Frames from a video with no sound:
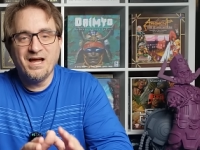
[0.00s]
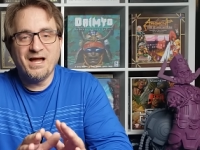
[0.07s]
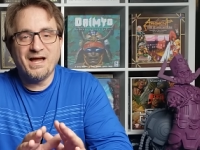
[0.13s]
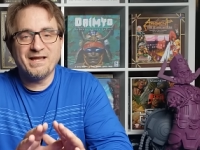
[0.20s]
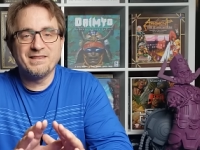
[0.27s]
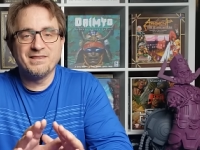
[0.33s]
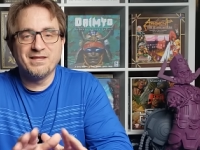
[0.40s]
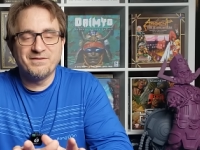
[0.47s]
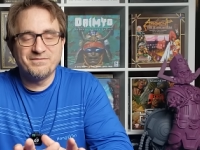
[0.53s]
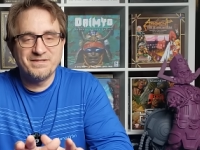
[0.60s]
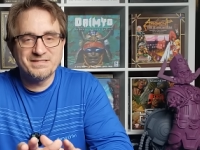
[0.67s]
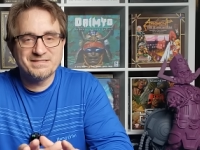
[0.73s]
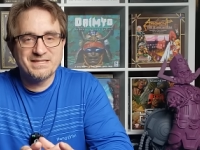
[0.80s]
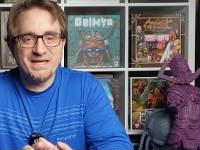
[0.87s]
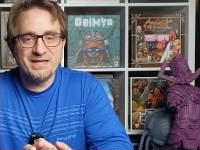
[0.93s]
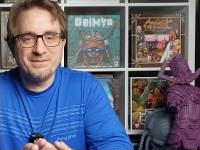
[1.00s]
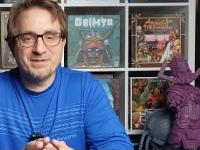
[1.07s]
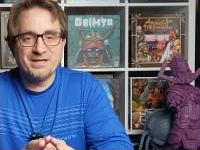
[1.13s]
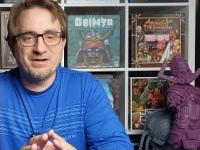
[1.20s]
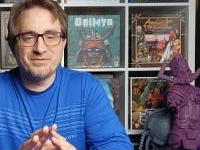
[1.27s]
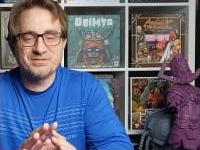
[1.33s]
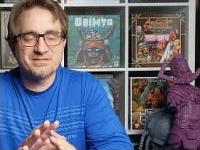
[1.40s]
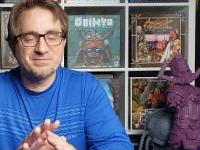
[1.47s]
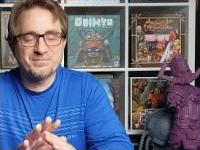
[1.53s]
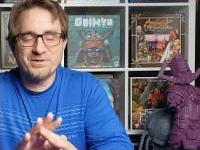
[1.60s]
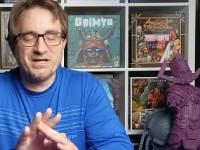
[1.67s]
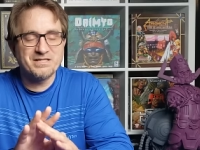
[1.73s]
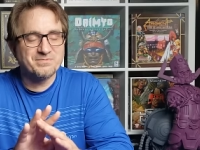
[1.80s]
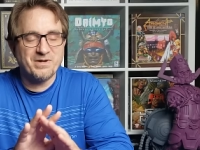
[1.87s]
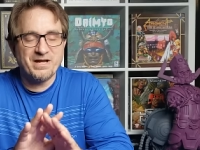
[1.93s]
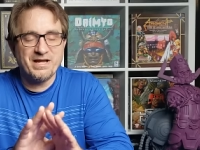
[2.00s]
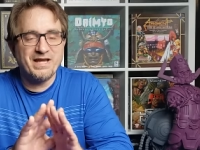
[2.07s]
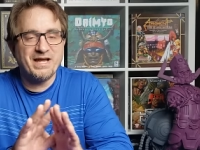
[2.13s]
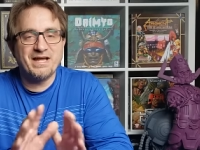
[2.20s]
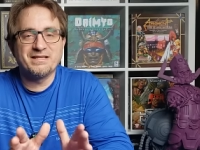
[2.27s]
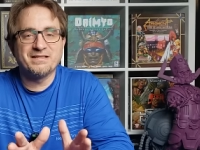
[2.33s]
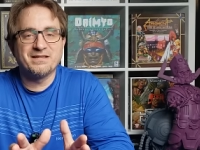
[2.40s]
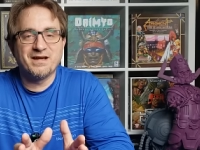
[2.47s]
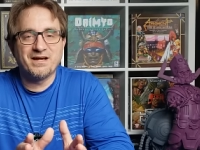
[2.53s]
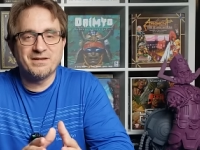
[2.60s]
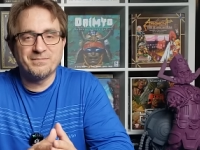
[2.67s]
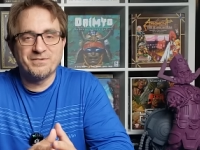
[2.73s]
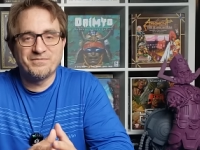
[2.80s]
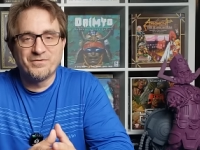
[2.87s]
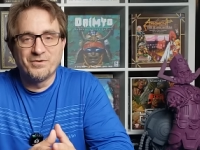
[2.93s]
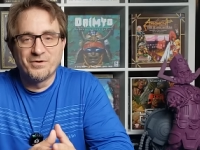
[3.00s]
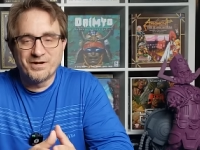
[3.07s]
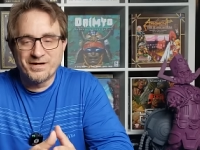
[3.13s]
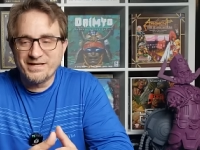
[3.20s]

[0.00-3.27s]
I love this game, and I was surprised why I hadn't got it before.